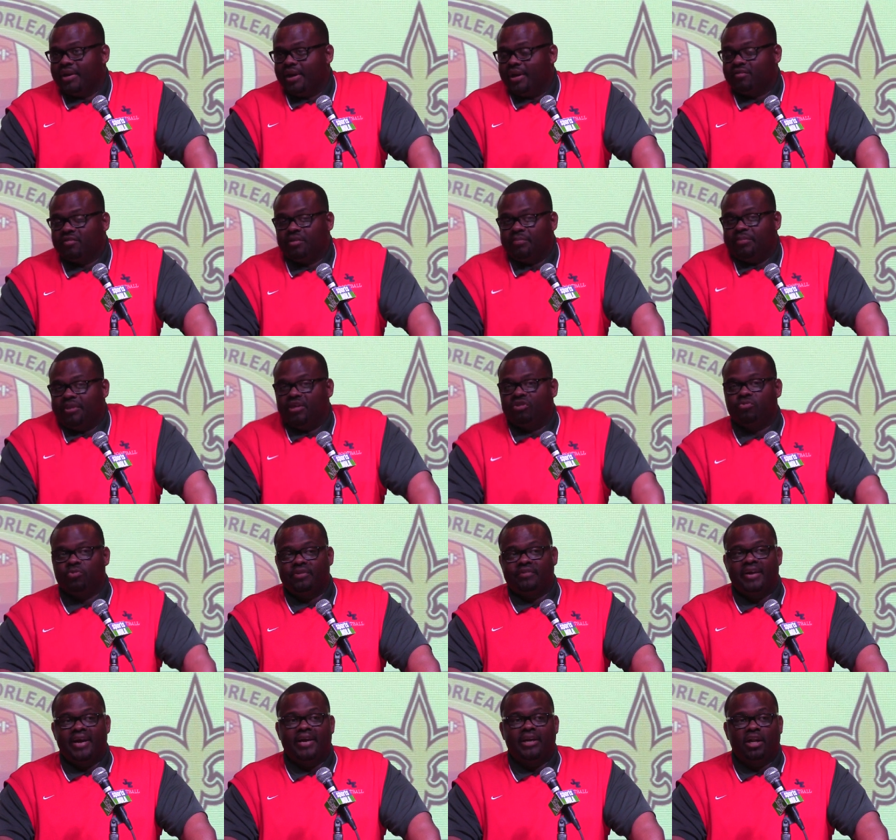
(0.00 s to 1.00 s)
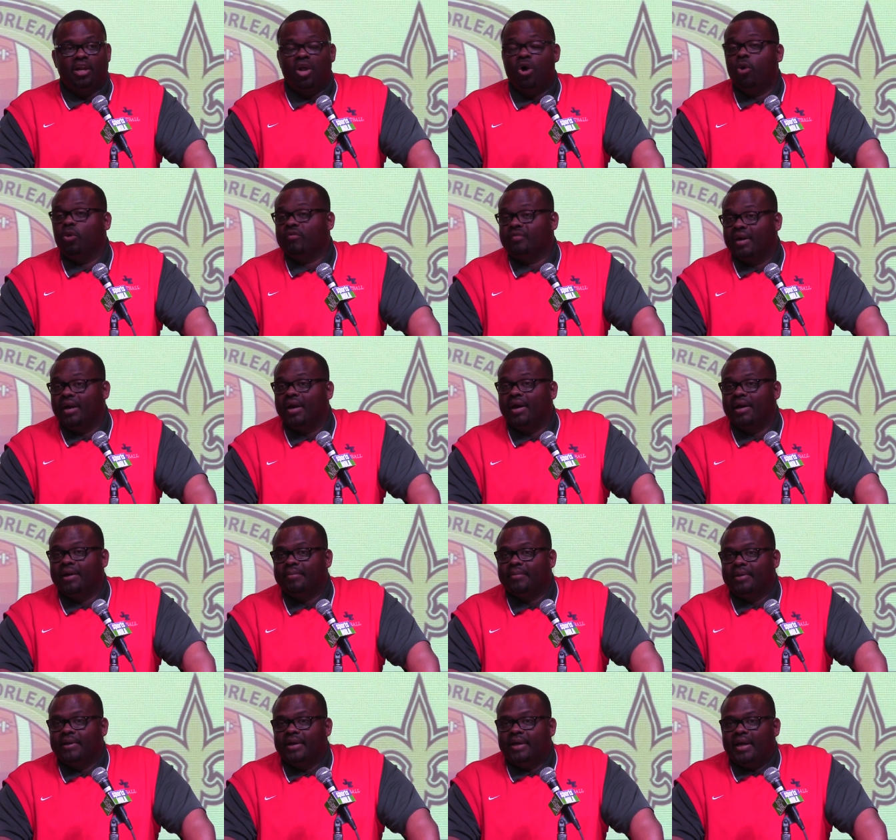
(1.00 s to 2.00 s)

That's the biggest we've had in a long time.